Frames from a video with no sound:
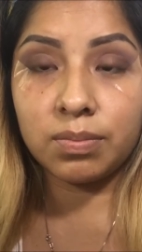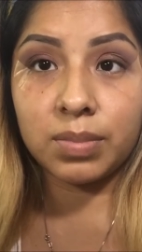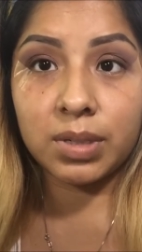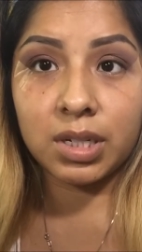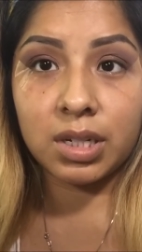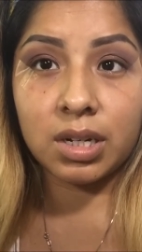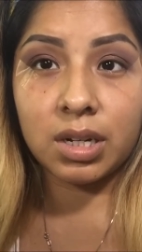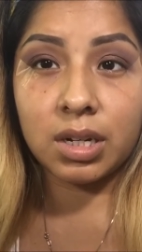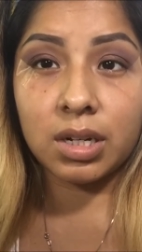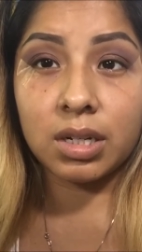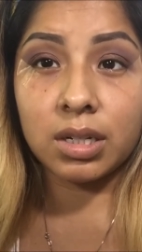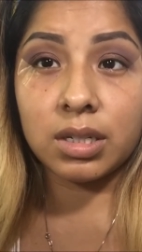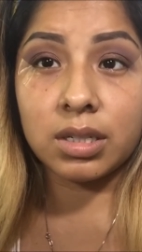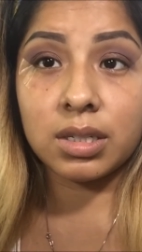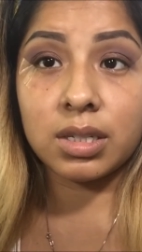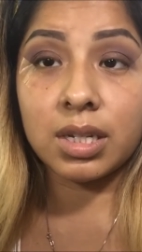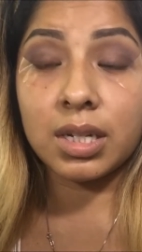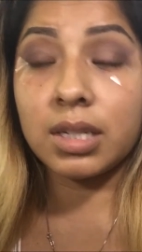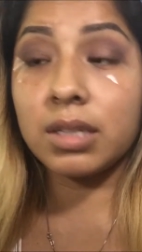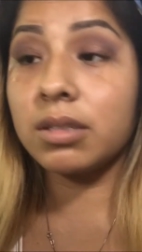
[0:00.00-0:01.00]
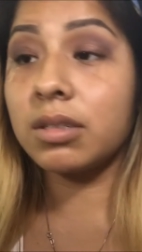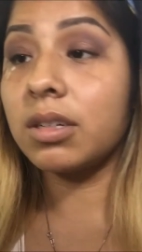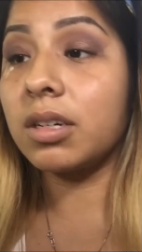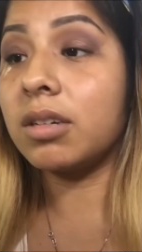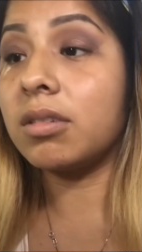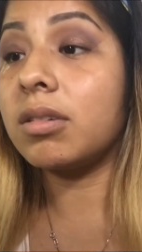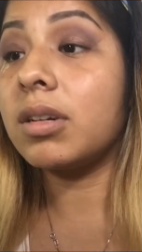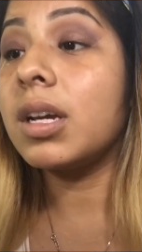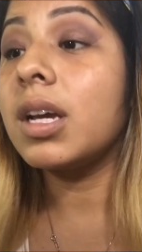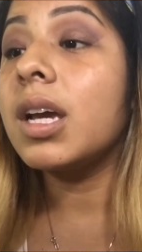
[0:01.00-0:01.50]
because I don't
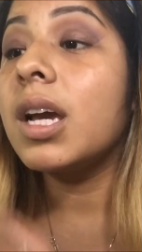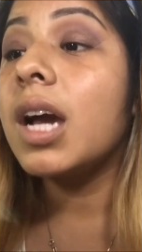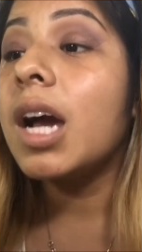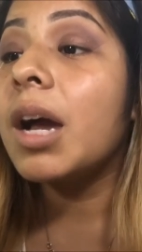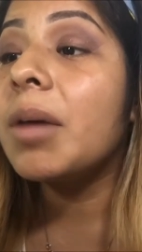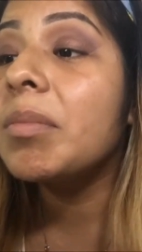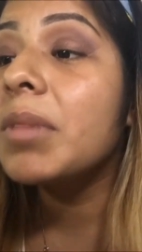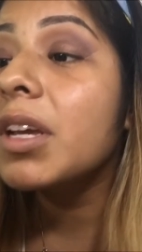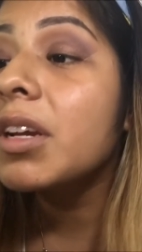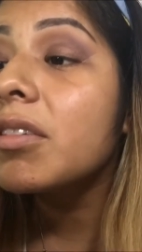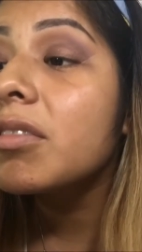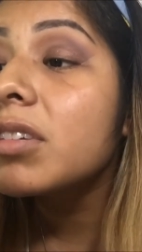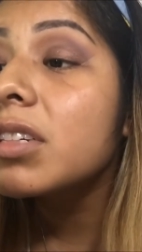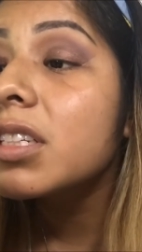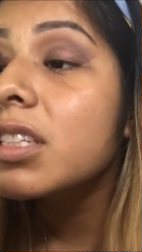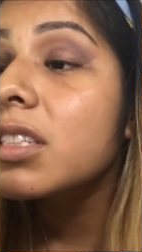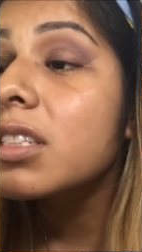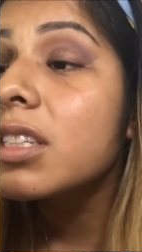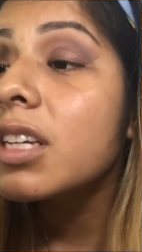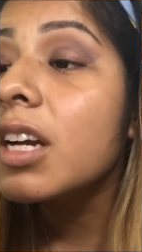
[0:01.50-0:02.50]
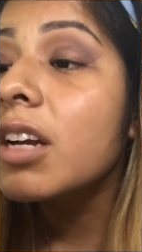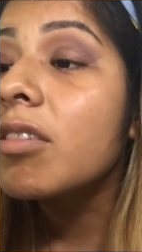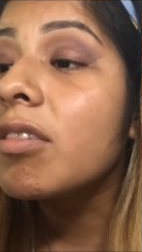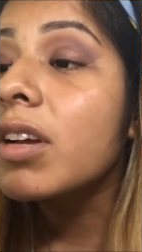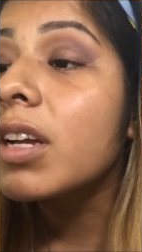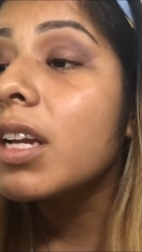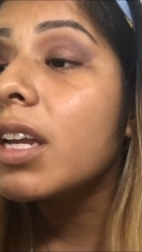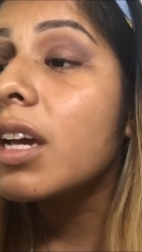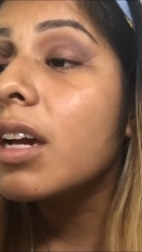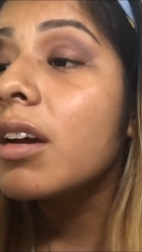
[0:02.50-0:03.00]
know. I'm like really scared
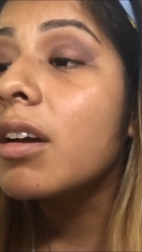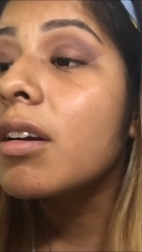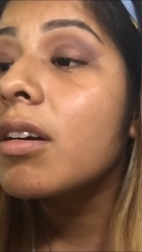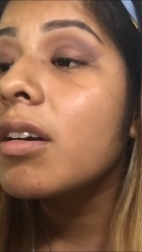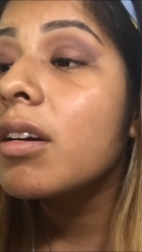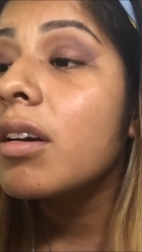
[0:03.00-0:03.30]
right now.